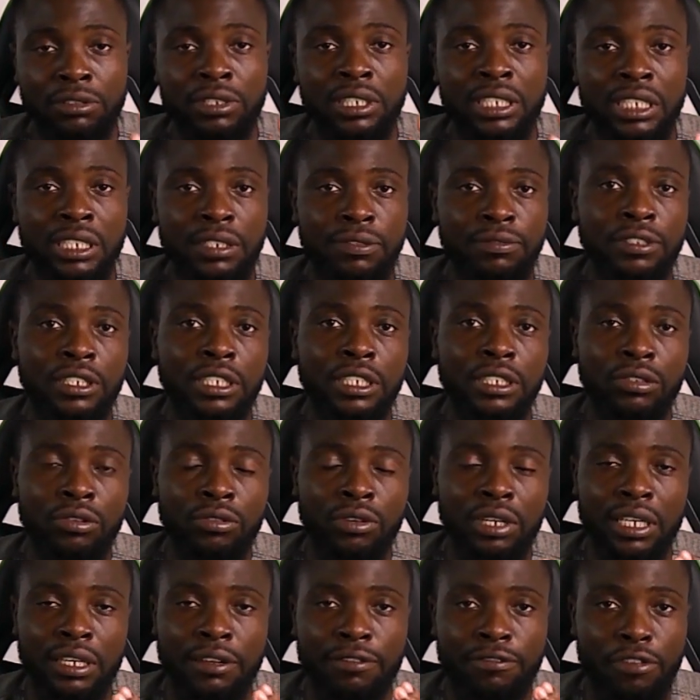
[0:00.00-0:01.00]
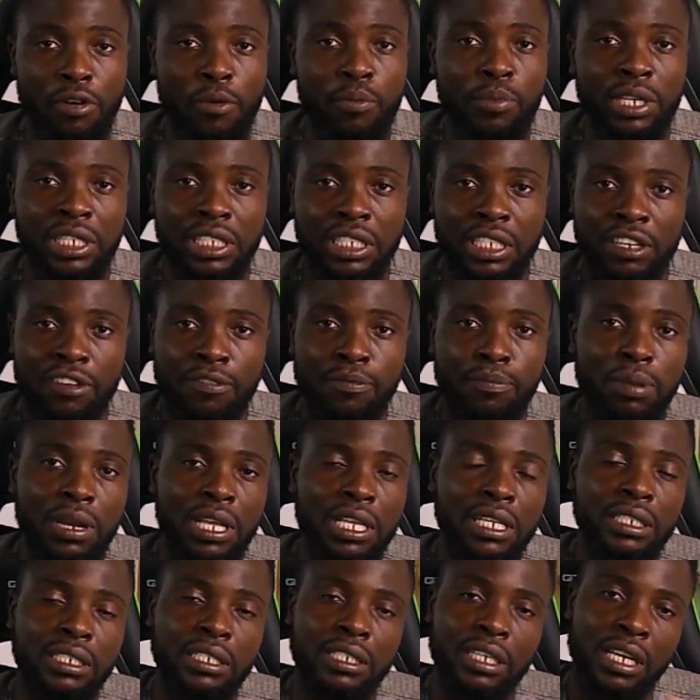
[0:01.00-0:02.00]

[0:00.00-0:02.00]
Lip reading: found this video informative,